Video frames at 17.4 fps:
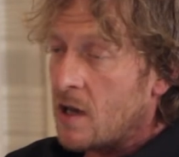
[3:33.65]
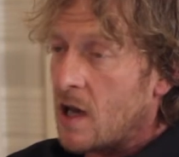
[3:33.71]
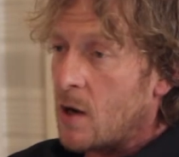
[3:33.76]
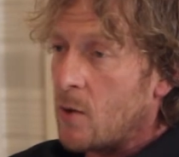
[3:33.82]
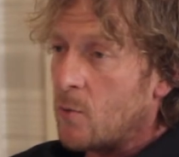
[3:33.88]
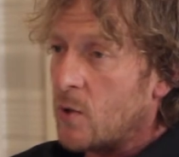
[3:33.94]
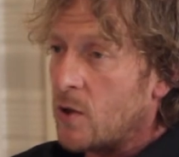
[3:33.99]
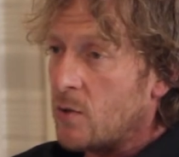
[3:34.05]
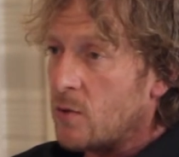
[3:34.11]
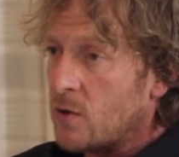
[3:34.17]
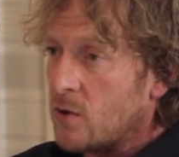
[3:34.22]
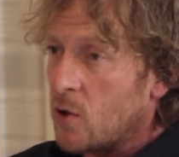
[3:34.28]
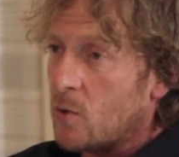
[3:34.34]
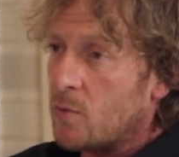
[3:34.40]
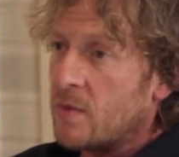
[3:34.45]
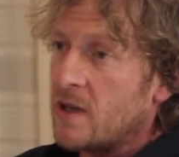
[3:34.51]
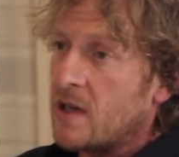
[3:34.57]
and we would
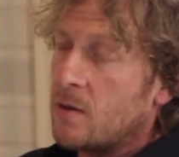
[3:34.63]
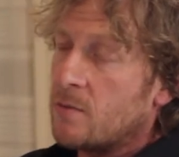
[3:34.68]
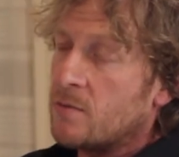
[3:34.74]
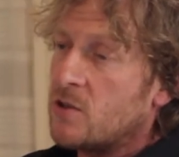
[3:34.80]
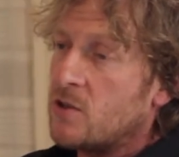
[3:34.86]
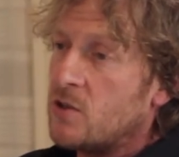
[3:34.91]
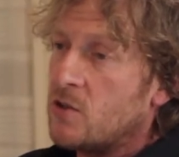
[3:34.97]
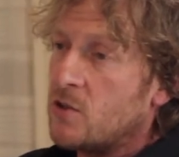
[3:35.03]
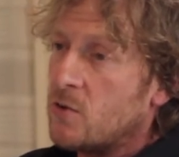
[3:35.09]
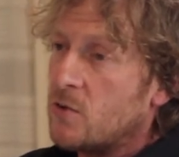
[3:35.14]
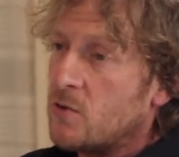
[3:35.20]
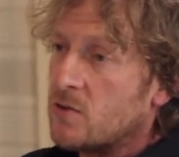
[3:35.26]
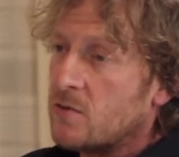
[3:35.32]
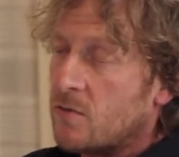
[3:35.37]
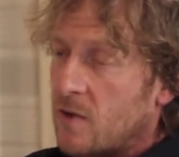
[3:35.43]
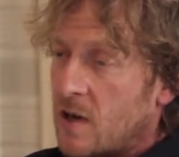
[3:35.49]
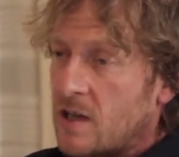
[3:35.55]
not be able to
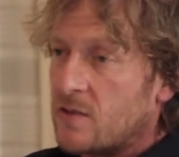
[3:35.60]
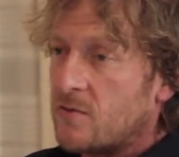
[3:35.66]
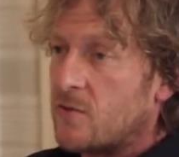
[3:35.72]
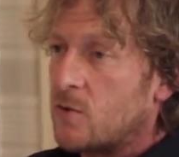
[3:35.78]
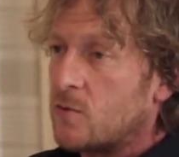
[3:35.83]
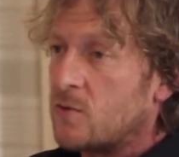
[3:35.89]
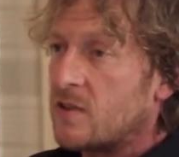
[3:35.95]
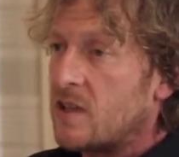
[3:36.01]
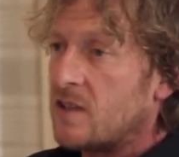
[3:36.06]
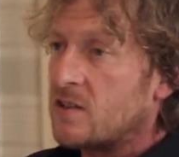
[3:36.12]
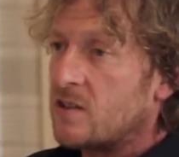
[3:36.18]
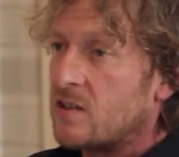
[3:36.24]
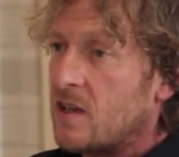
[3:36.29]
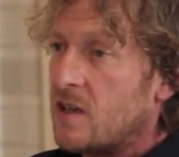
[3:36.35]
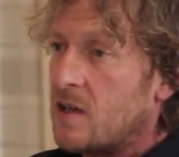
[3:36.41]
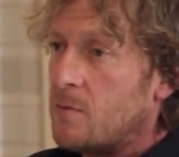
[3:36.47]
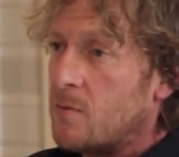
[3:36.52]
use flex fuel
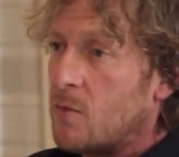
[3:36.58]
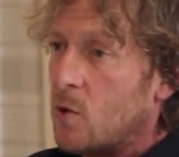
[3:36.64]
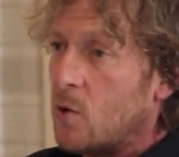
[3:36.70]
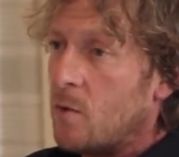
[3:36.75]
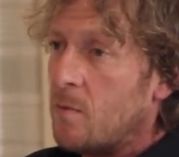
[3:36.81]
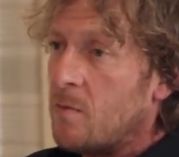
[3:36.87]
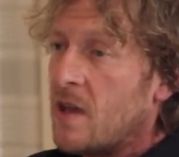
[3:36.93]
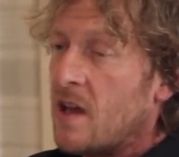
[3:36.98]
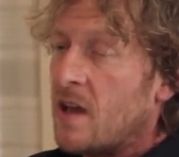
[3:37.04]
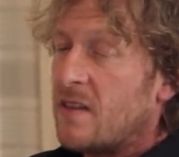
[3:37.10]
sensor import.